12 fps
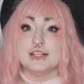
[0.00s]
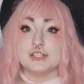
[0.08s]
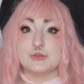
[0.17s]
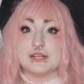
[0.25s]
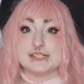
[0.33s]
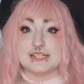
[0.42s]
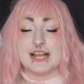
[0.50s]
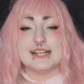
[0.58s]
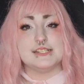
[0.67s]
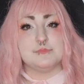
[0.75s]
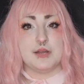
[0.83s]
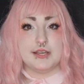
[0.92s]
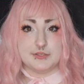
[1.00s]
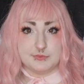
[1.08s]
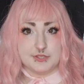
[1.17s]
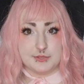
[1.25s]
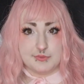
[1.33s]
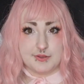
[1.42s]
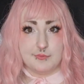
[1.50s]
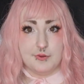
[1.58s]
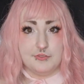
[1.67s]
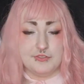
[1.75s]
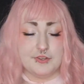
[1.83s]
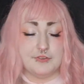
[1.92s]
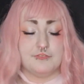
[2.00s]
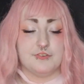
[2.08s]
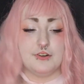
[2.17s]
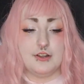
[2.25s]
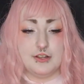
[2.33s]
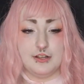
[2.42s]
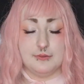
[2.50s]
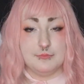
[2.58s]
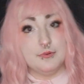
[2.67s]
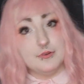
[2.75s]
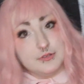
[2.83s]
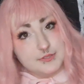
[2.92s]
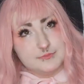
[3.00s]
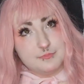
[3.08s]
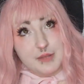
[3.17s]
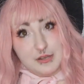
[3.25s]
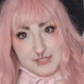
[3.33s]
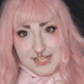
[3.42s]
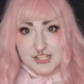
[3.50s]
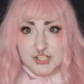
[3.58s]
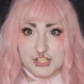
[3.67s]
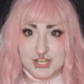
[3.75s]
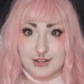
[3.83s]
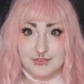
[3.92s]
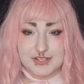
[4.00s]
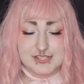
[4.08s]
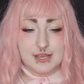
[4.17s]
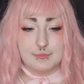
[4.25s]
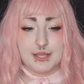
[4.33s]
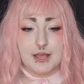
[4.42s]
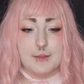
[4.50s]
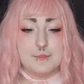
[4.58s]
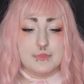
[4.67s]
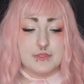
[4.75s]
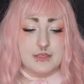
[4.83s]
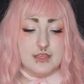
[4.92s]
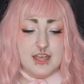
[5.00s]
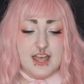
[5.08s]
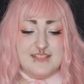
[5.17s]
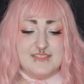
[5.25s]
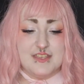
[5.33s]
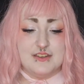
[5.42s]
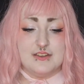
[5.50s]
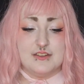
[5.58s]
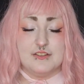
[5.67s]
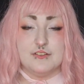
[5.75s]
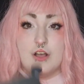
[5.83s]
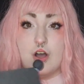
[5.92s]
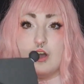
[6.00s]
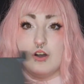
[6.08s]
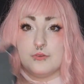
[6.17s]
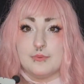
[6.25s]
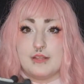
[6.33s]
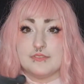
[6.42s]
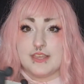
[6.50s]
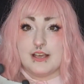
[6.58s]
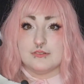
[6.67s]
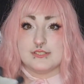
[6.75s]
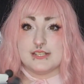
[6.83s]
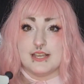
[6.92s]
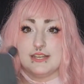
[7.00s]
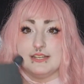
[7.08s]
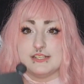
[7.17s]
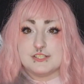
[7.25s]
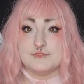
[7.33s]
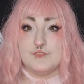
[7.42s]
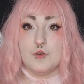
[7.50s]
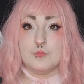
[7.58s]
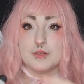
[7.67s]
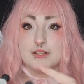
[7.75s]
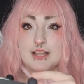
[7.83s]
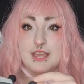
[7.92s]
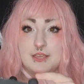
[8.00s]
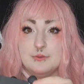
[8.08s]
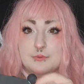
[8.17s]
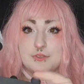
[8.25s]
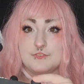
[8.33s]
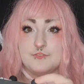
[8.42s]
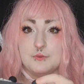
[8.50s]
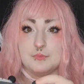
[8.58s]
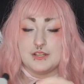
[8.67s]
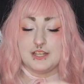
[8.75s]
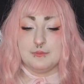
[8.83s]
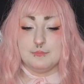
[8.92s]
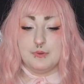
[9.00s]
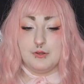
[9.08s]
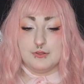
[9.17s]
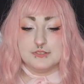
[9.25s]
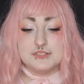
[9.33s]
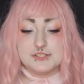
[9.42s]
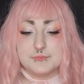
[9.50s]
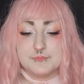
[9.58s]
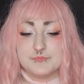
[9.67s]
I did buy the really big roll though for Bowsette's shell that's coming up. And then all around the outside is foam clay with foam clay balls.